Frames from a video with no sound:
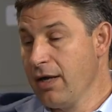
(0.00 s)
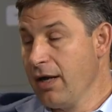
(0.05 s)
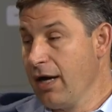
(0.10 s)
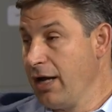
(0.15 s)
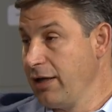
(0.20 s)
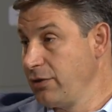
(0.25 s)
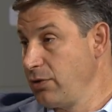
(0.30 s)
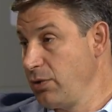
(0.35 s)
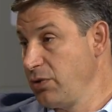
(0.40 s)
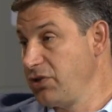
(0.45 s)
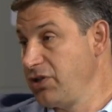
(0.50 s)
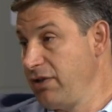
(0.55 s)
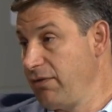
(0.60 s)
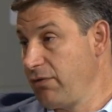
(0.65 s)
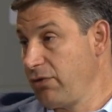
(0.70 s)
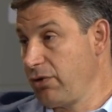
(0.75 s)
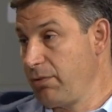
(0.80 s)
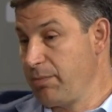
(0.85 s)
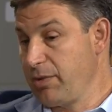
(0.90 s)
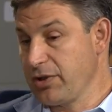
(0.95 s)
and to achieve
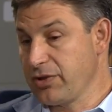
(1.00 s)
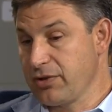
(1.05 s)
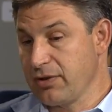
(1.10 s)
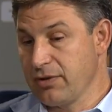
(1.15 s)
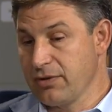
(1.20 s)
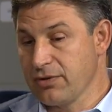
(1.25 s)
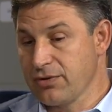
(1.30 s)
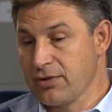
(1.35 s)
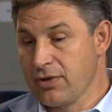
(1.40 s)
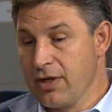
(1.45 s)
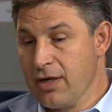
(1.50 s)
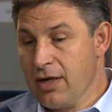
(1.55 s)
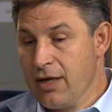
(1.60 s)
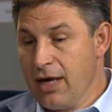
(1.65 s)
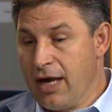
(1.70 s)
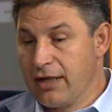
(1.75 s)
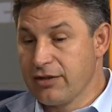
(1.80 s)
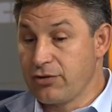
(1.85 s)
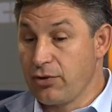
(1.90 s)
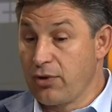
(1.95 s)
their ambitions.
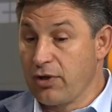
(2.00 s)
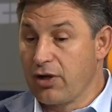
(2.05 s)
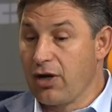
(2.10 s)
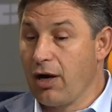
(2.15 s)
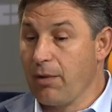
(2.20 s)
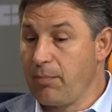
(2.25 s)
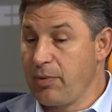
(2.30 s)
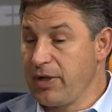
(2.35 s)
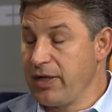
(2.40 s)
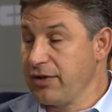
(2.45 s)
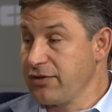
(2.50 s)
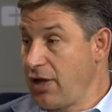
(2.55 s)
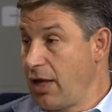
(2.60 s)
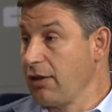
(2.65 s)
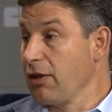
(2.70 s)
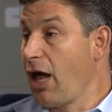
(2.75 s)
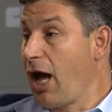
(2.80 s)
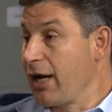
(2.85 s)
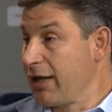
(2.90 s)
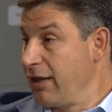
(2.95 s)
And so the company is
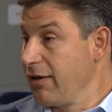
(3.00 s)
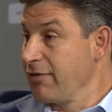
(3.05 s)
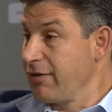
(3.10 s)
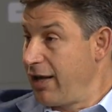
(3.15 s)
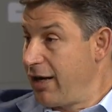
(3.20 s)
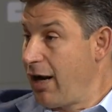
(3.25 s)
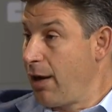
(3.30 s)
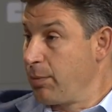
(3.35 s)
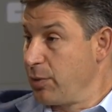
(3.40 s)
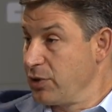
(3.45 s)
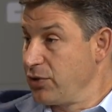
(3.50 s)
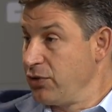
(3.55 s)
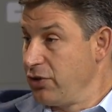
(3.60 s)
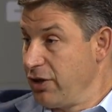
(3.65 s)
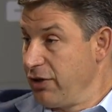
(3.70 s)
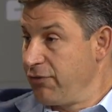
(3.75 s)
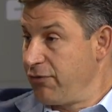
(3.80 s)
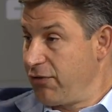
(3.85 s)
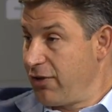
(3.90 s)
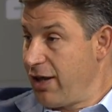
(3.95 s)
unlocking that
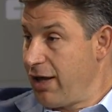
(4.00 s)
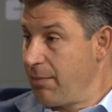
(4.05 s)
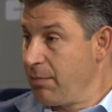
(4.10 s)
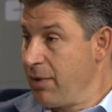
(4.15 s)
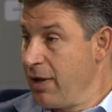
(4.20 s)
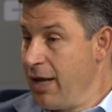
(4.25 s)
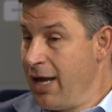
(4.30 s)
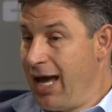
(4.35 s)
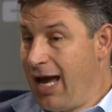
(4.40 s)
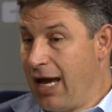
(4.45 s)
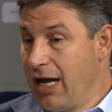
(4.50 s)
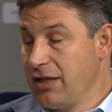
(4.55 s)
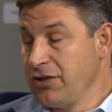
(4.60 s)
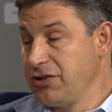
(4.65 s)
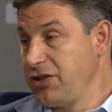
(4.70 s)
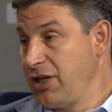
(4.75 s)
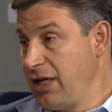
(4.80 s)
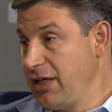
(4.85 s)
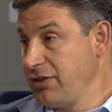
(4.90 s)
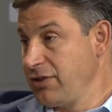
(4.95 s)
opportunity for them and
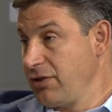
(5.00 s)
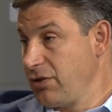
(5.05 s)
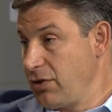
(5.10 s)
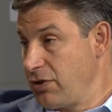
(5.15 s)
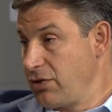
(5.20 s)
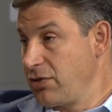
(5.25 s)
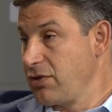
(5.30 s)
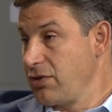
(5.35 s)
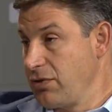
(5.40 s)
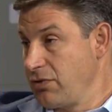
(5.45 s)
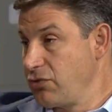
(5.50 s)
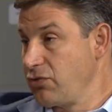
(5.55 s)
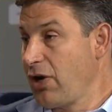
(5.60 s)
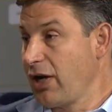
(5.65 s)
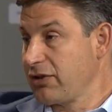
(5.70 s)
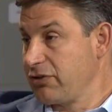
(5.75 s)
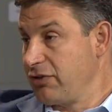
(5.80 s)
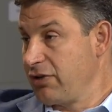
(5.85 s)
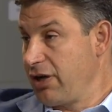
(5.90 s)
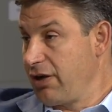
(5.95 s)
changing the, the
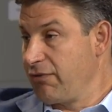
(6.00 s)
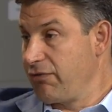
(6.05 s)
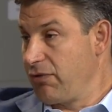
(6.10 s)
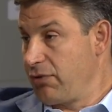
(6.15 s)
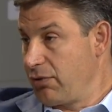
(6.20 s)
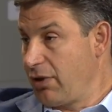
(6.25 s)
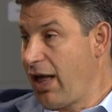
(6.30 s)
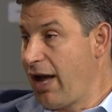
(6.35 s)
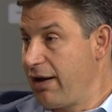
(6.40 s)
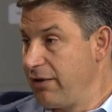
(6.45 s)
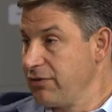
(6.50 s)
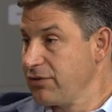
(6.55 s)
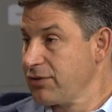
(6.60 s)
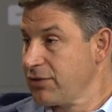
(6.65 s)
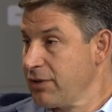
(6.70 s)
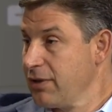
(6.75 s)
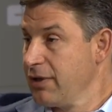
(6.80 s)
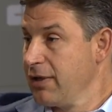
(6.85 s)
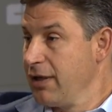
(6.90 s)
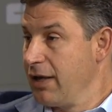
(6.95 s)
trajectory of their lives.
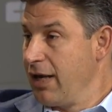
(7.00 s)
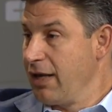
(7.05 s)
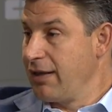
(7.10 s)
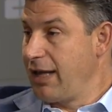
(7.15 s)
And